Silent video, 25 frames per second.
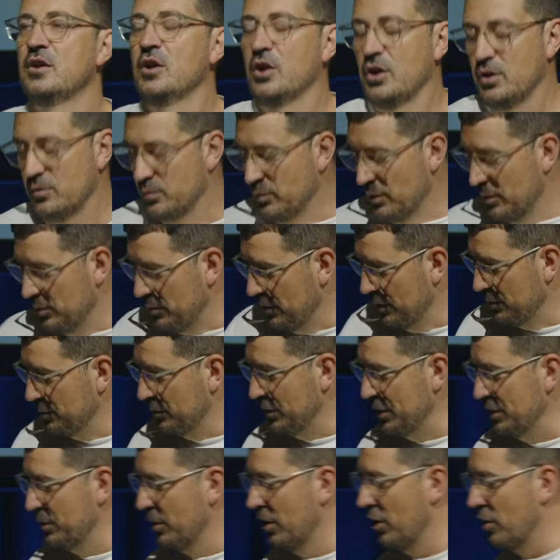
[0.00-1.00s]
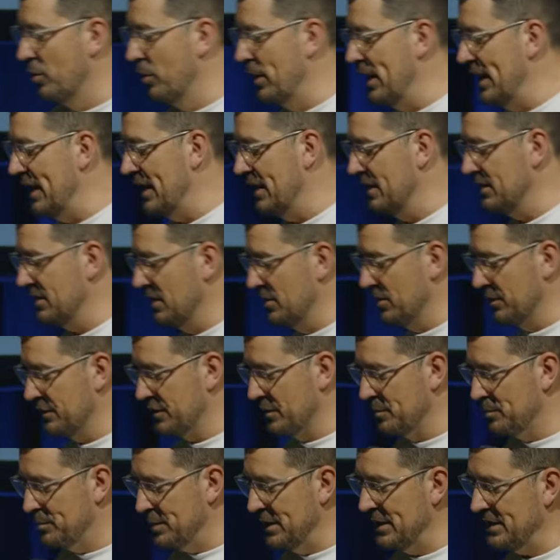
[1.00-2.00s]
When we were away, there was a
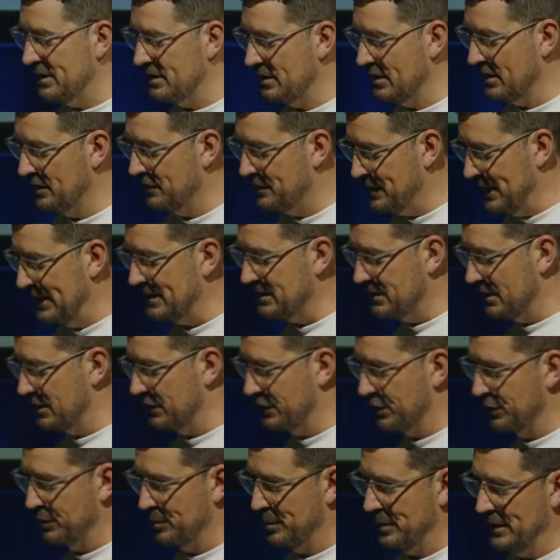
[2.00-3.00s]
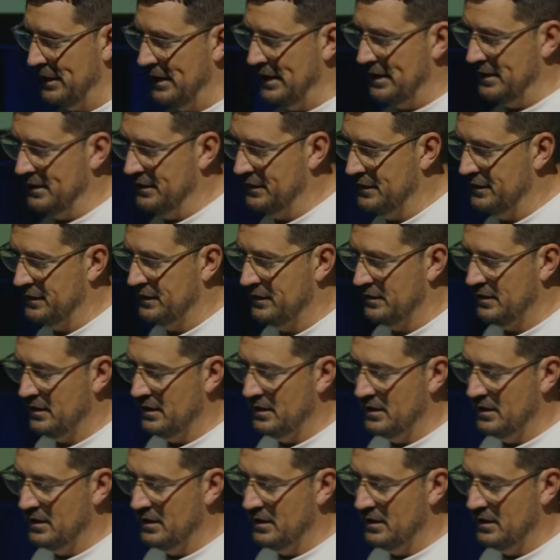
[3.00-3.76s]
big event that took place